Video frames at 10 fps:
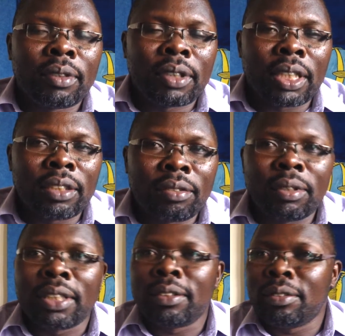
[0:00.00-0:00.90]
tells you
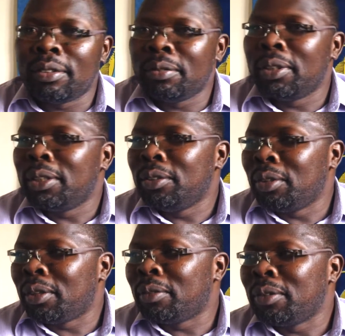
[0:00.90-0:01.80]
that, you know,
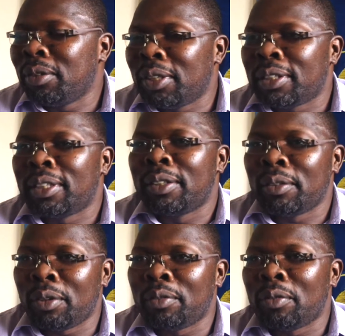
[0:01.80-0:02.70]
you
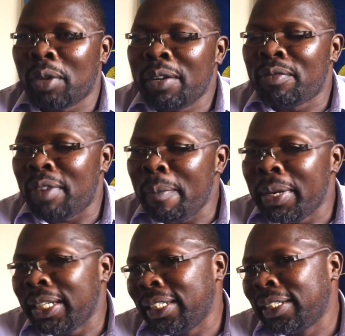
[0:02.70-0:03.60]
are one
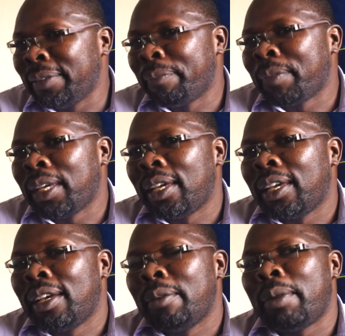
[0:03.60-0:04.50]
family.
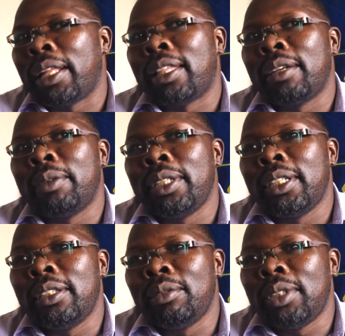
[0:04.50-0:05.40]
But I think we
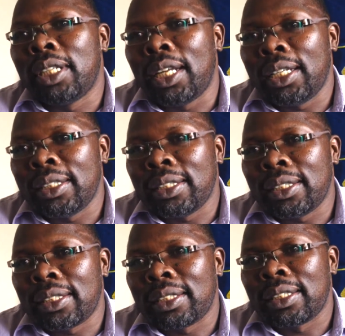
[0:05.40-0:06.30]
didn't do the
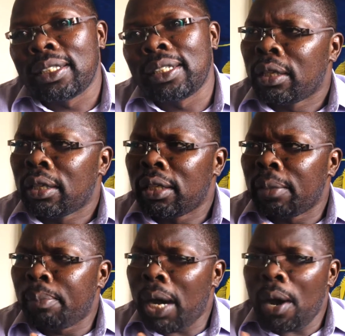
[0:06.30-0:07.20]
analysis. The
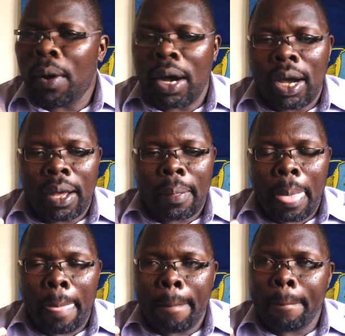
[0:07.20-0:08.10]
power
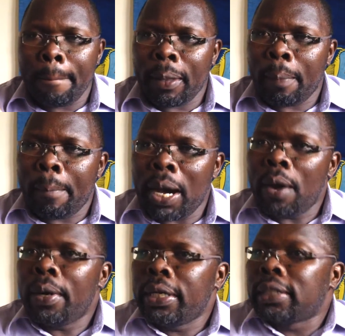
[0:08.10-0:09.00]

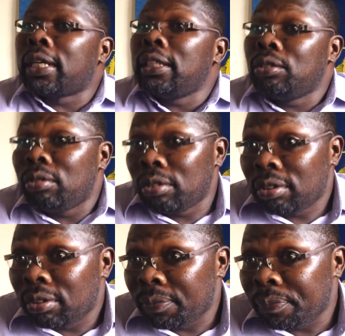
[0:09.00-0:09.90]

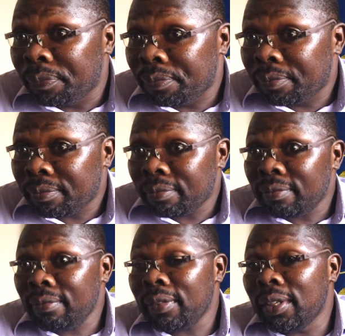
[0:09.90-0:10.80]
discussions
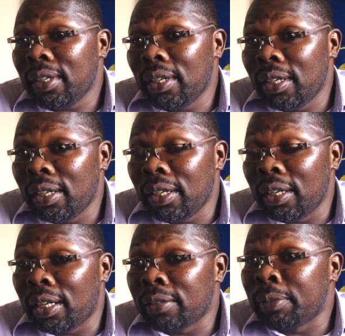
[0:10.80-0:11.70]

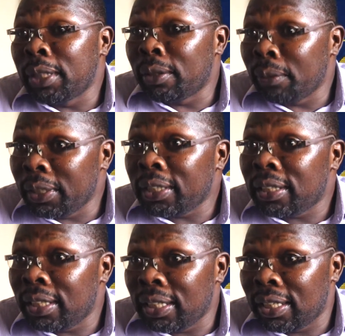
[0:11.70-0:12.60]
has been our
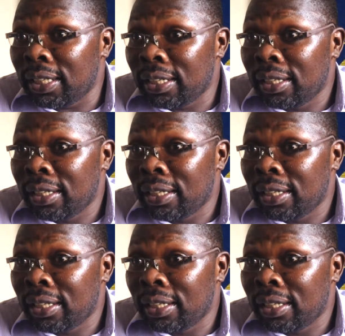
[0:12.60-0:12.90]
weakest link,